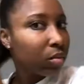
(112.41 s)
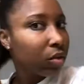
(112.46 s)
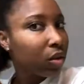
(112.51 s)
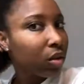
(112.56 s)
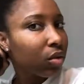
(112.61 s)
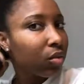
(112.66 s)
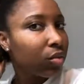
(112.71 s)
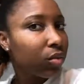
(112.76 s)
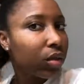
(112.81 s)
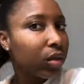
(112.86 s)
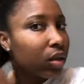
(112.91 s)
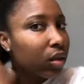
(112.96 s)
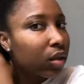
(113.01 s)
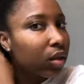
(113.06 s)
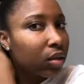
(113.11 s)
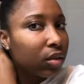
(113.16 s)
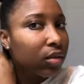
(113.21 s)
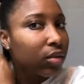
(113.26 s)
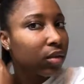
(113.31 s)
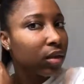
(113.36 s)
I'm gonna work
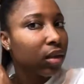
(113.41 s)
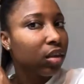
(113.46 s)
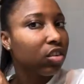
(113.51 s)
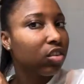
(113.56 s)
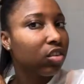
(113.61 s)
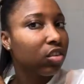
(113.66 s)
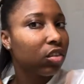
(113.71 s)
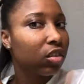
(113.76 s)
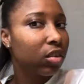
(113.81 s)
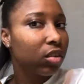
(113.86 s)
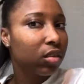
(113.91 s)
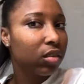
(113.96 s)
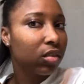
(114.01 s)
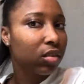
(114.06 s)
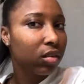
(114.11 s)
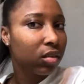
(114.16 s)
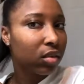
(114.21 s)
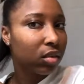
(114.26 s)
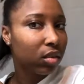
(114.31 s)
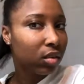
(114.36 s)
in
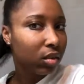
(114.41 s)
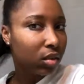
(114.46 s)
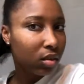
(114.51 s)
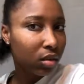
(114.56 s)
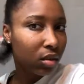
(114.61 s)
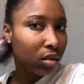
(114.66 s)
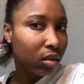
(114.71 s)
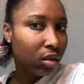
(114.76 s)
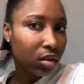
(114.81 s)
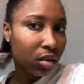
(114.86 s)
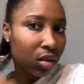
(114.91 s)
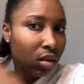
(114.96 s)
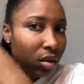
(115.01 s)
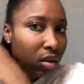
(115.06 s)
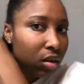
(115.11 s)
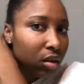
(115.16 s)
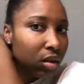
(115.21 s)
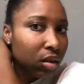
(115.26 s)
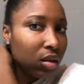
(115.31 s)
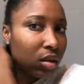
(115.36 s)
sections.
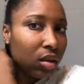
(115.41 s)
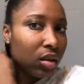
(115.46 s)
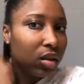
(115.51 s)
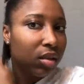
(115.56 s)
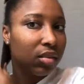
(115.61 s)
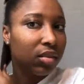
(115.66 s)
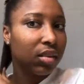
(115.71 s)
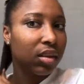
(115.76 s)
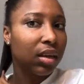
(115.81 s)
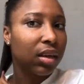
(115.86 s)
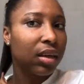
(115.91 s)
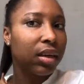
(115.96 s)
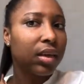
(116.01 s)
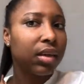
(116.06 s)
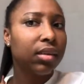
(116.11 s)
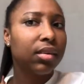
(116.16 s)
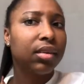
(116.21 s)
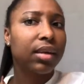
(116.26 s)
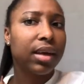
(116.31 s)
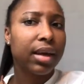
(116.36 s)
It's a
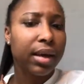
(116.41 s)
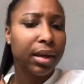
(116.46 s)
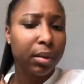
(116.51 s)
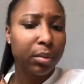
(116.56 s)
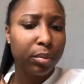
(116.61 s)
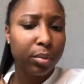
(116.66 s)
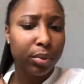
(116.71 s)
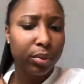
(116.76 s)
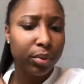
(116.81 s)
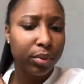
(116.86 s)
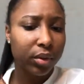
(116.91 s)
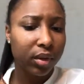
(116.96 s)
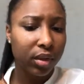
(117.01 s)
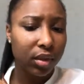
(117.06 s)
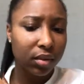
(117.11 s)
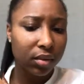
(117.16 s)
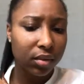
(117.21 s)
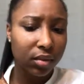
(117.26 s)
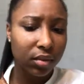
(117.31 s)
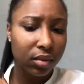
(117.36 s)
little damp,
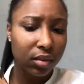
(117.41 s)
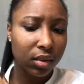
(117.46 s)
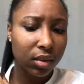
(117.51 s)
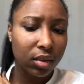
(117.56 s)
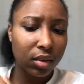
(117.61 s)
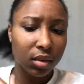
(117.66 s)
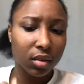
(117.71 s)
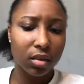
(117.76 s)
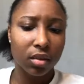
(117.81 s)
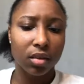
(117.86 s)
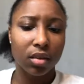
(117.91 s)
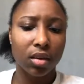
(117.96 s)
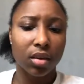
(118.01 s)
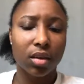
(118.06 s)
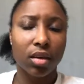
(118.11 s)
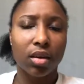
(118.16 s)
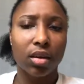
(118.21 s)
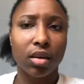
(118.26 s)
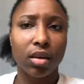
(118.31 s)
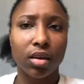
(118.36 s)
it's still,
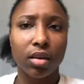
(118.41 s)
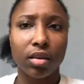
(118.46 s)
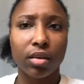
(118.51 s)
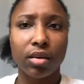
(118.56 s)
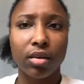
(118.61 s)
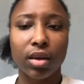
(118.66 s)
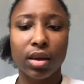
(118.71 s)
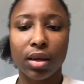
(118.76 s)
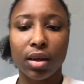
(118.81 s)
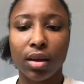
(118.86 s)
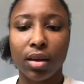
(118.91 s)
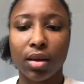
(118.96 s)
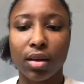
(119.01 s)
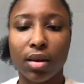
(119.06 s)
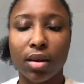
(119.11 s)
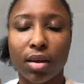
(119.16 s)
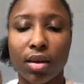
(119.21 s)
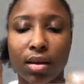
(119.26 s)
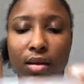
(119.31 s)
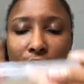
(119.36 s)
and here I
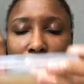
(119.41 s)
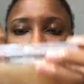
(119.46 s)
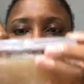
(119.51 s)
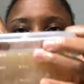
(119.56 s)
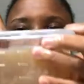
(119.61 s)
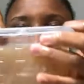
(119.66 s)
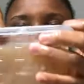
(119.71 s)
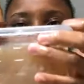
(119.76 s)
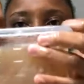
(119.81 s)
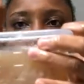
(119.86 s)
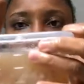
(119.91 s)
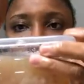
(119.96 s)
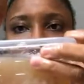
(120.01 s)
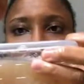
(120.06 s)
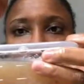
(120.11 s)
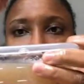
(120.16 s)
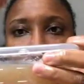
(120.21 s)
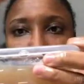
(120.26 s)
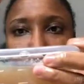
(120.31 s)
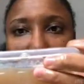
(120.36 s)
have
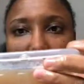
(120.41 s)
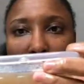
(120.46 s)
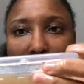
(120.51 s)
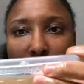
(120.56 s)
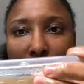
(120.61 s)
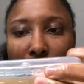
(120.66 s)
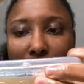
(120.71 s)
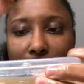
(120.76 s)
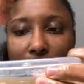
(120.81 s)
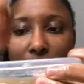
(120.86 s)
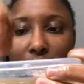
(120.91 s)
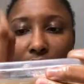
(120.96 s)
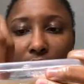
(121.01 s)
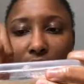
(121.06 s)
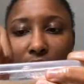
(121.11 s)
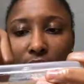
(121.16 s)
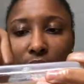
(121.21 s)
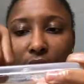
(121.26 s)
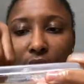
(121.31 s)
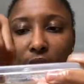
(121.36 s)
all
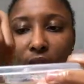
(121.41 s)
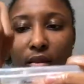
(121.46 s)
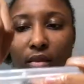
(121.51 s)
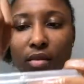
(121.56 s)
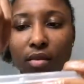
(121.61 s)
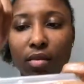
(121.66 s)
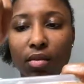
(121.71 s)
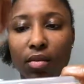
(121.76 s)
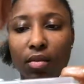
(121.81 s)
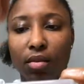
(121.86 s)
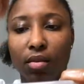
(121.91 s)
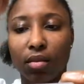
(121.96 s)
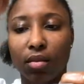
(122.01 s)
of this.